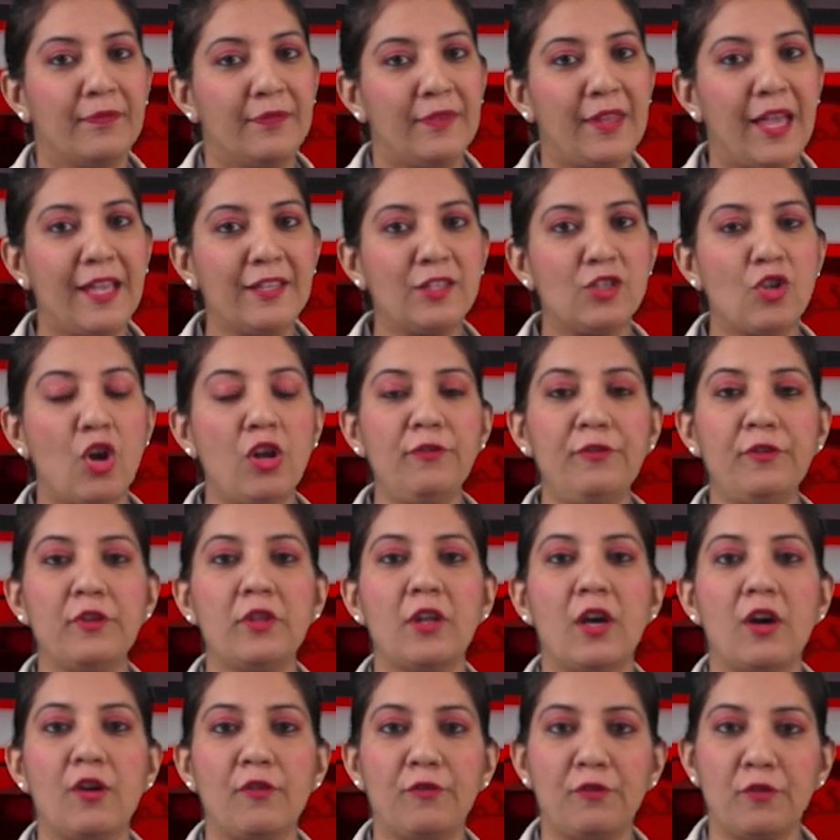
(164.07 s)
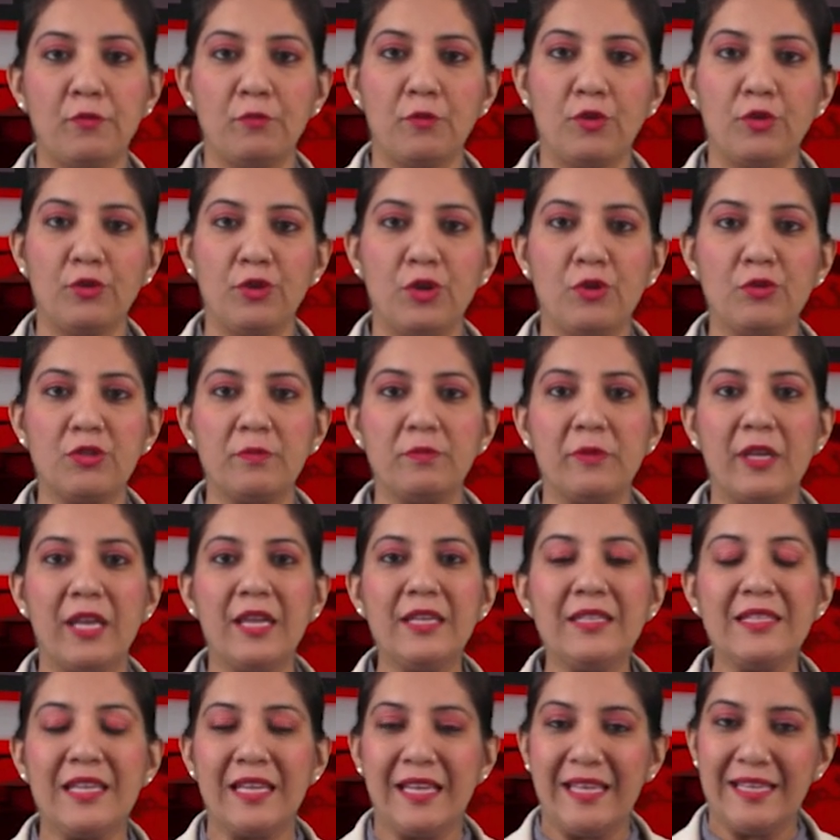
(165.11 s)
That's all for now. For more news
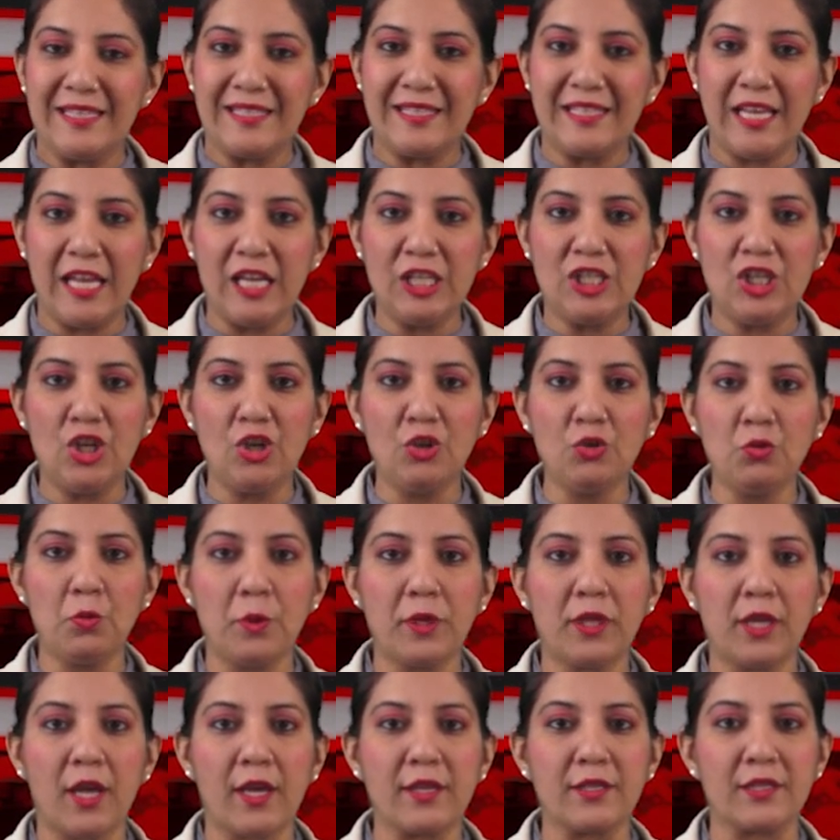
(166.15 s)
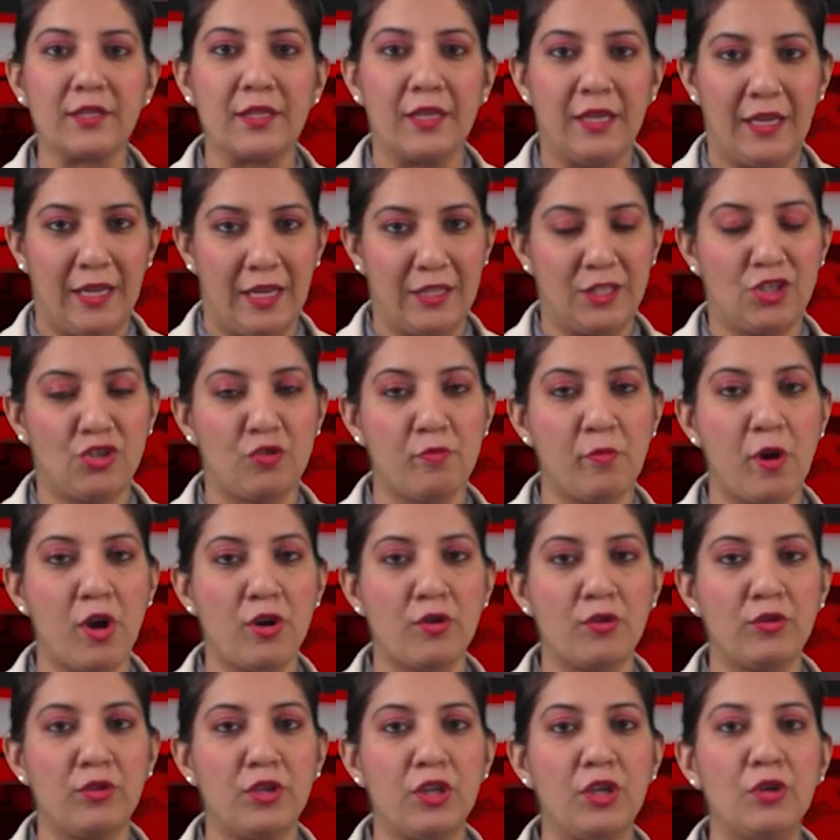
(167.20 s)
updates, stay tuned with us. It's
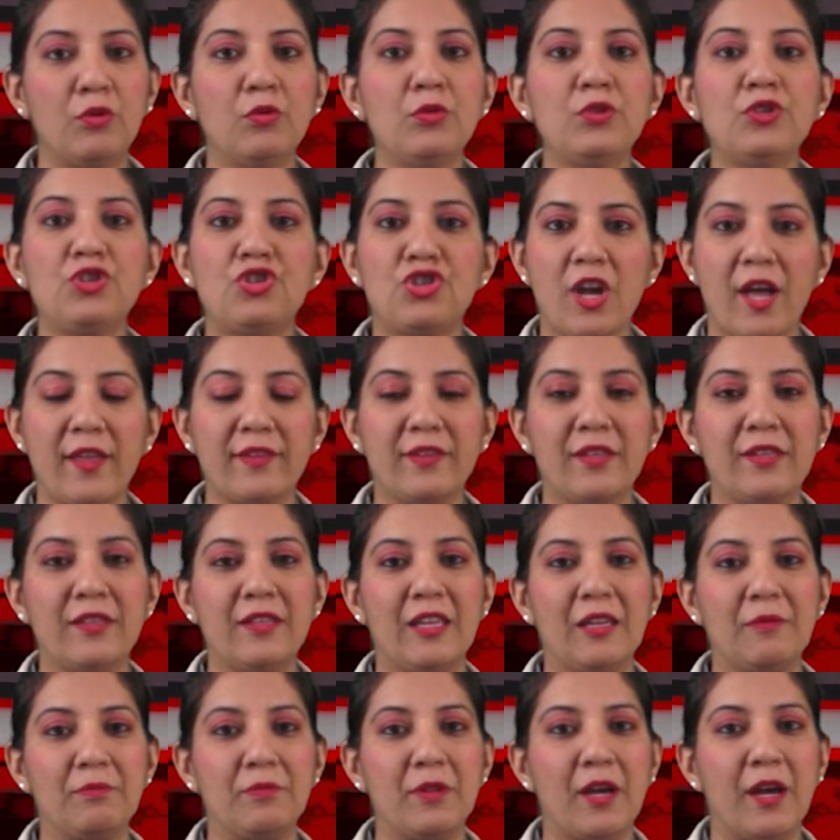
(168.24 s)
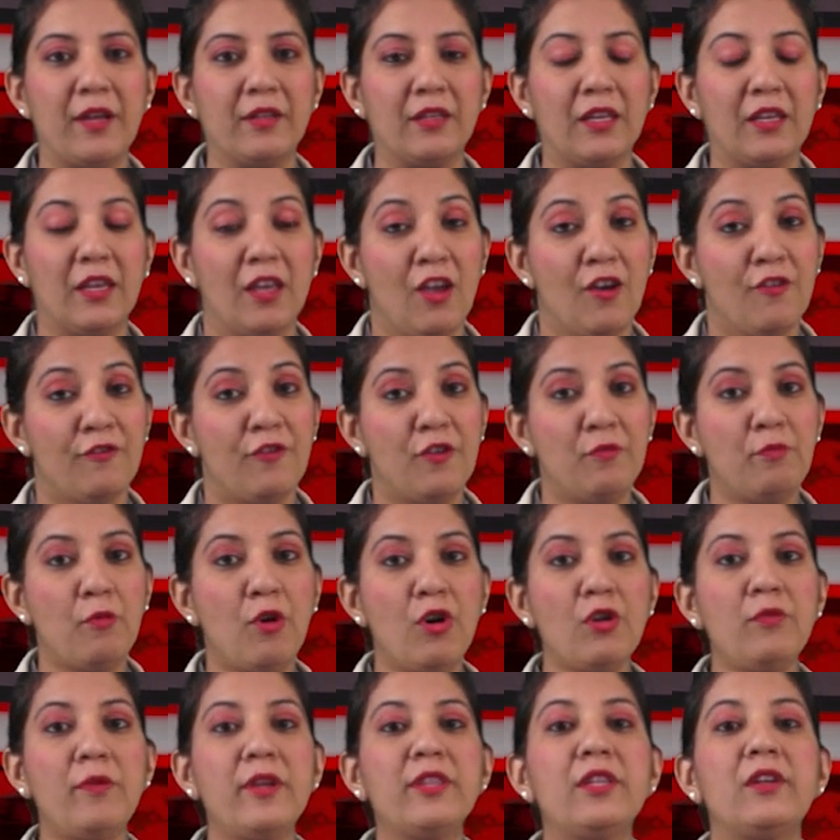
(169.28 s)
Tomorrow News, Chandni Nevdani. For
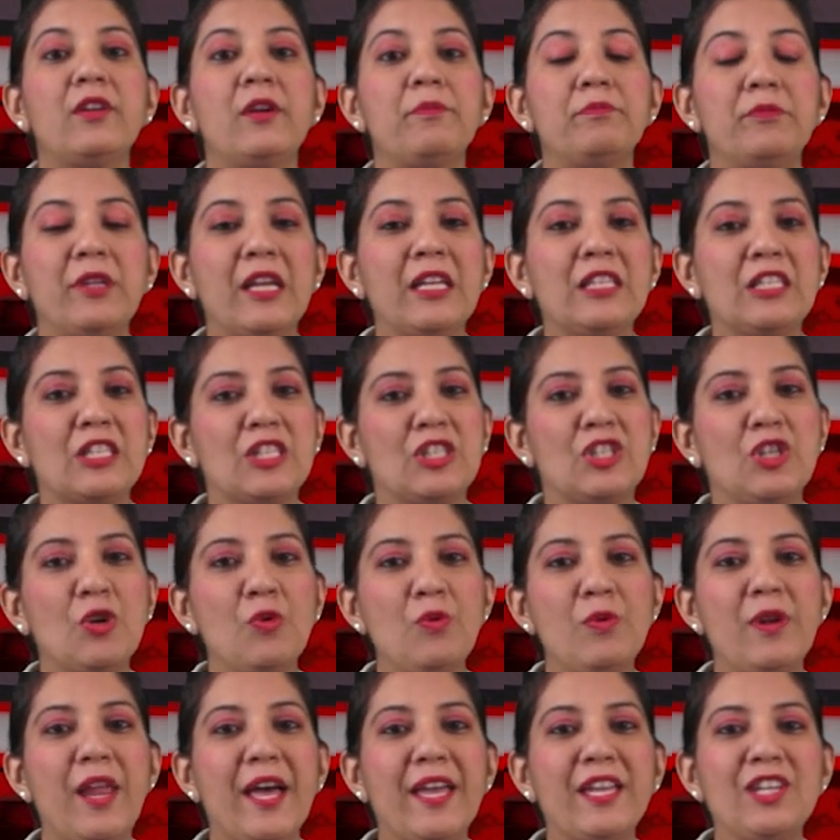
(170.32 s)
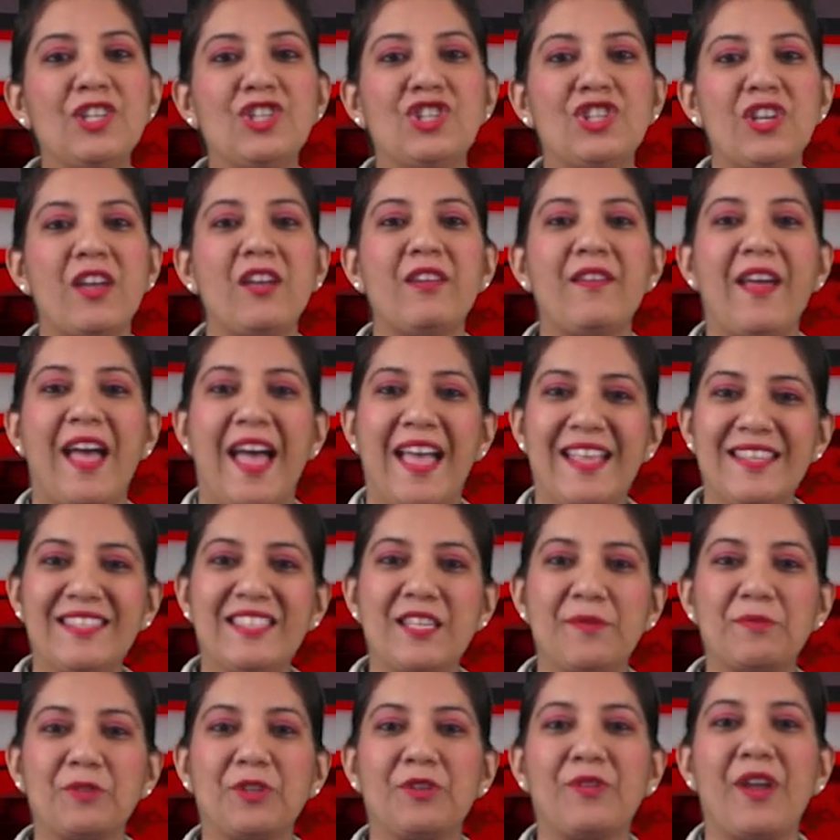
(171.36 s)
more weather updates, do like, share and
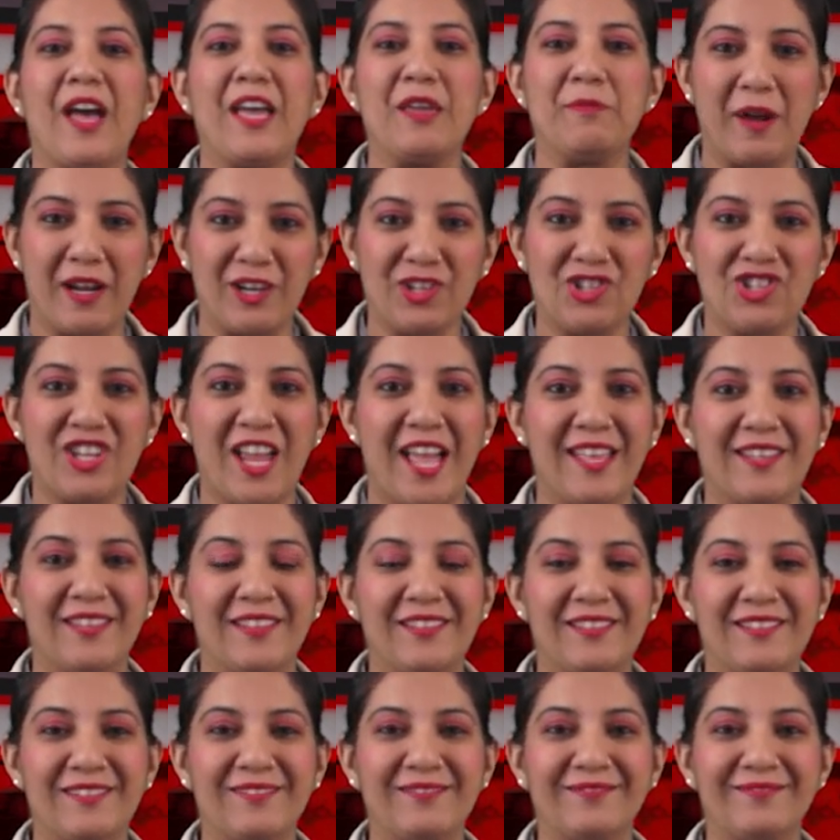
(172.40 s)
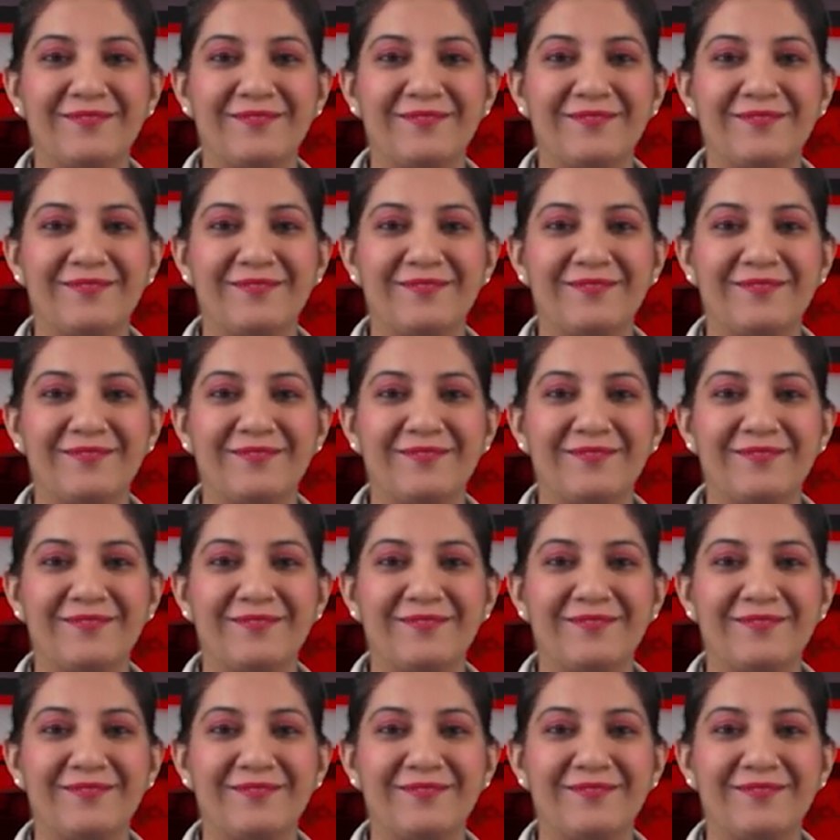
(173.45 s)
subscribe our channel.